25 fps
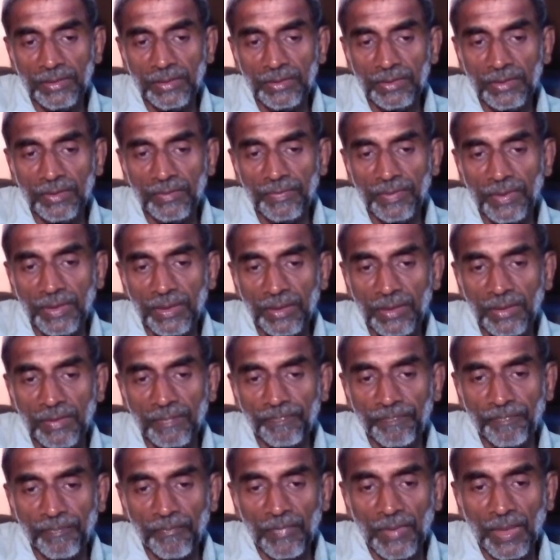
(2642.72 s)
schizophrenia.
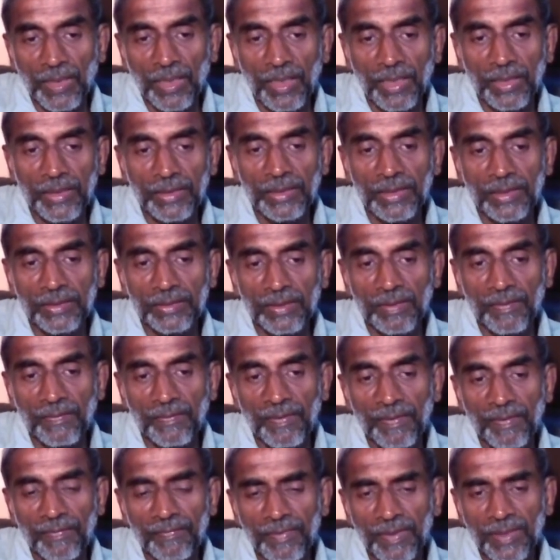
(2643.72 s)
Ideas of
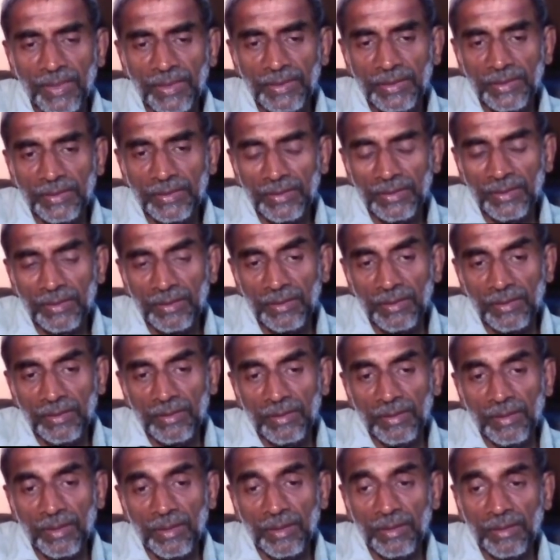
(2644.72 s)
reference,
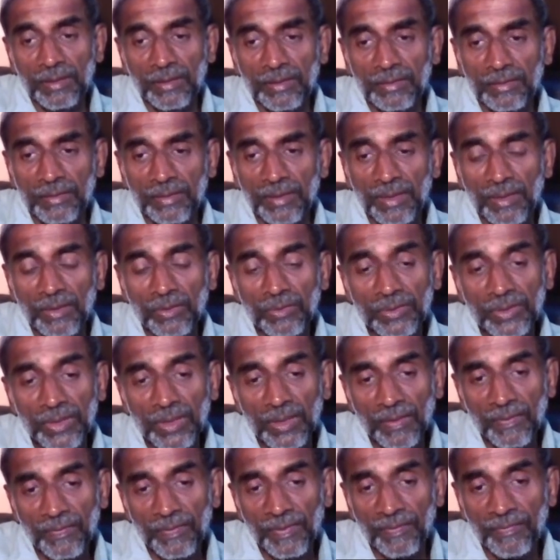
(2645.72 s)
delusion
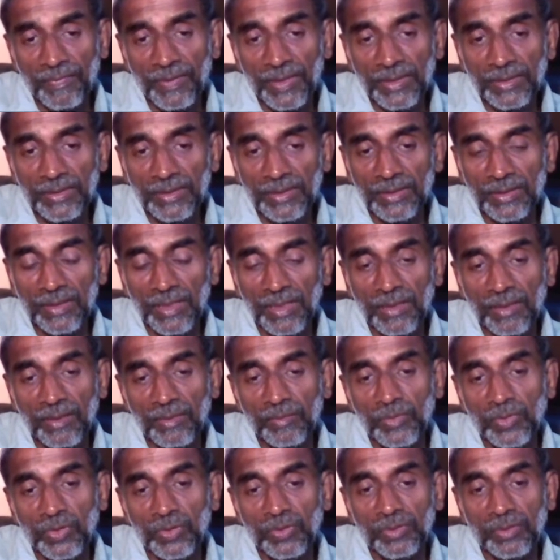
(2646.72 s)
of reference is a little
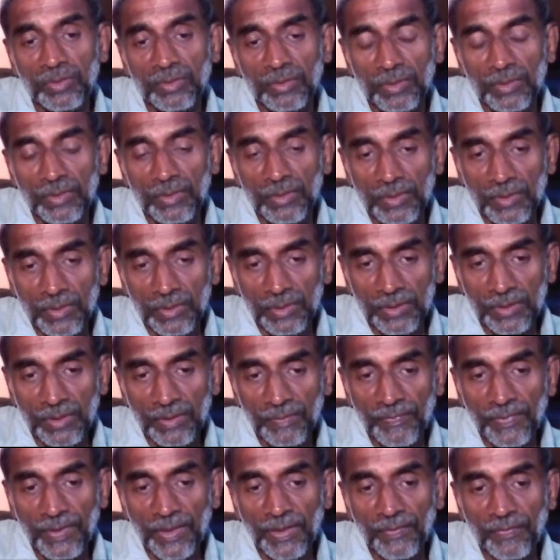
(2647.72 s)
more
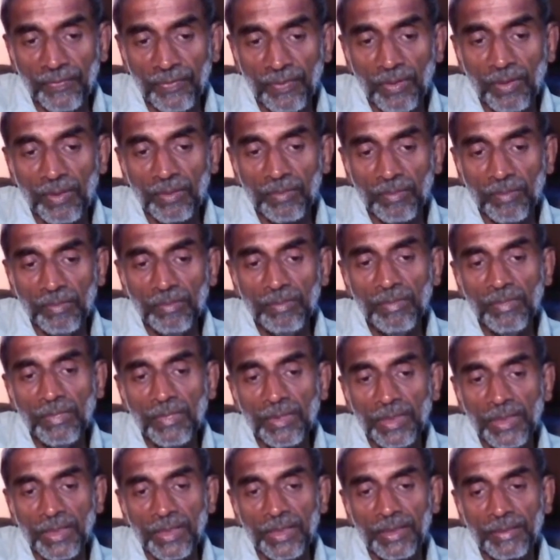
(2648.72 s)
severe form
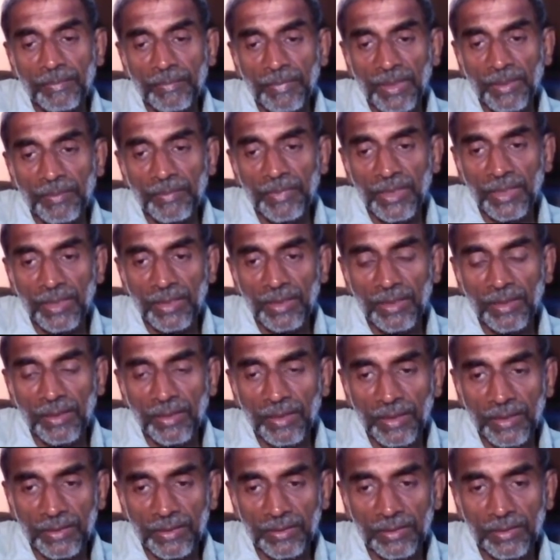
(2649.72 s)
and maybe a
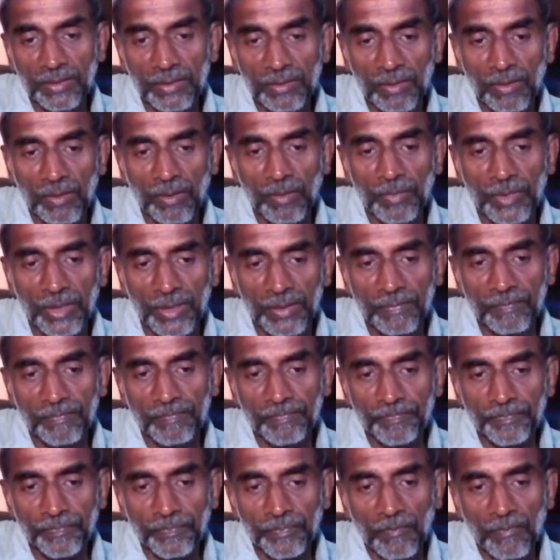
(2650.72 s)
little less common.
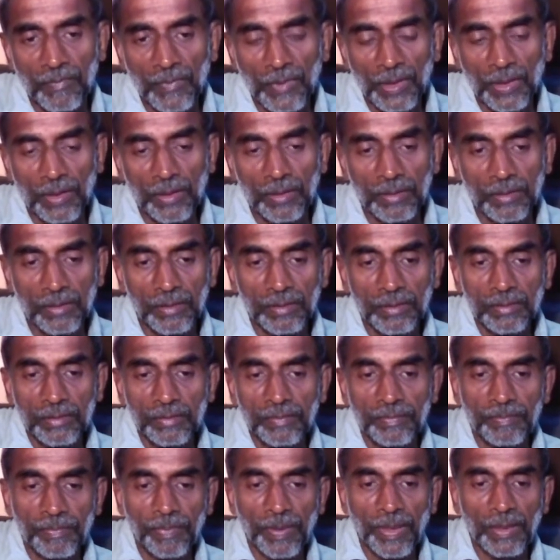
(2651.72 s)

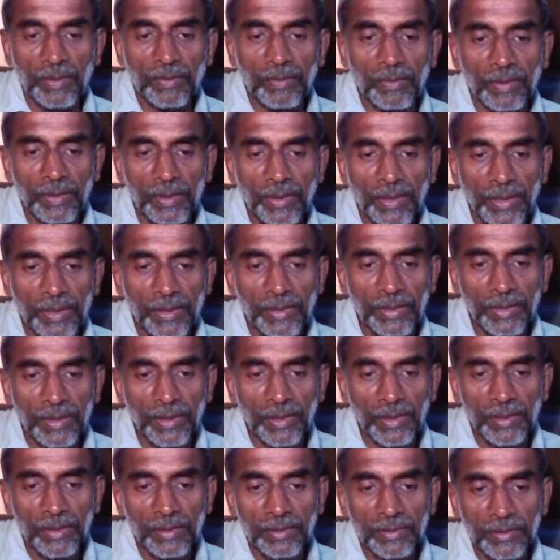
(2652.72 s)
Paranoid
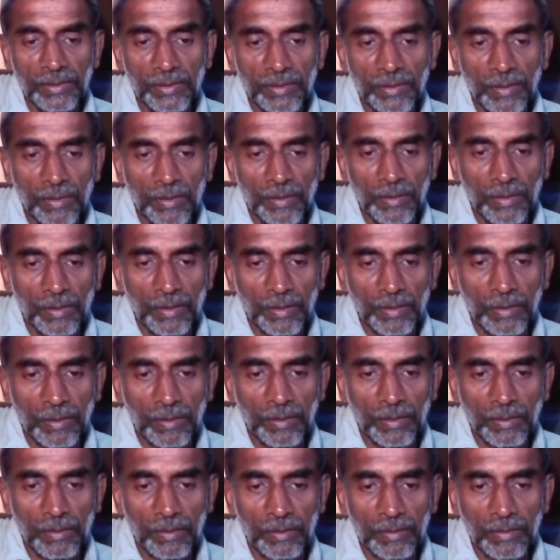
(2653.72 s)
ideas,
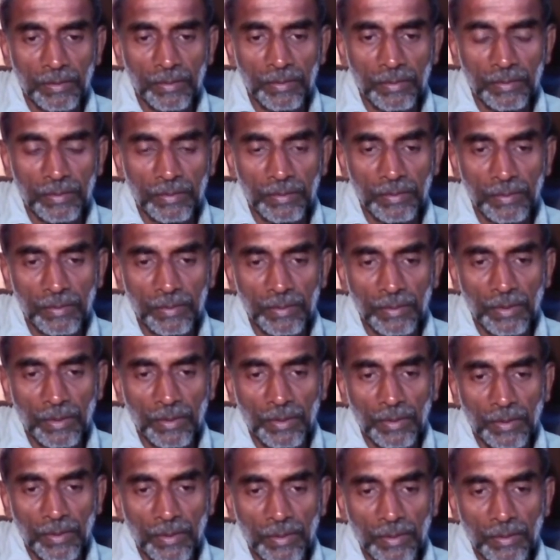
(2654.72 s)
uh,
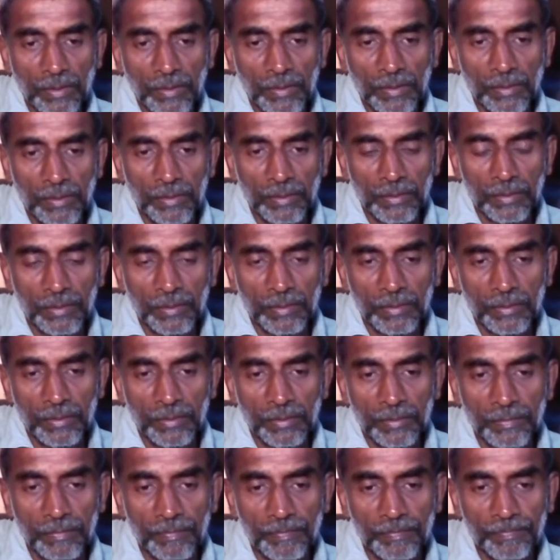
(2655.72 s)

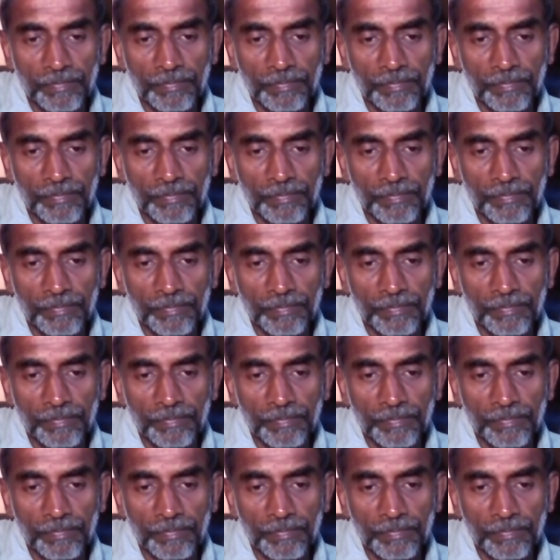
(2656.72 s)
uh,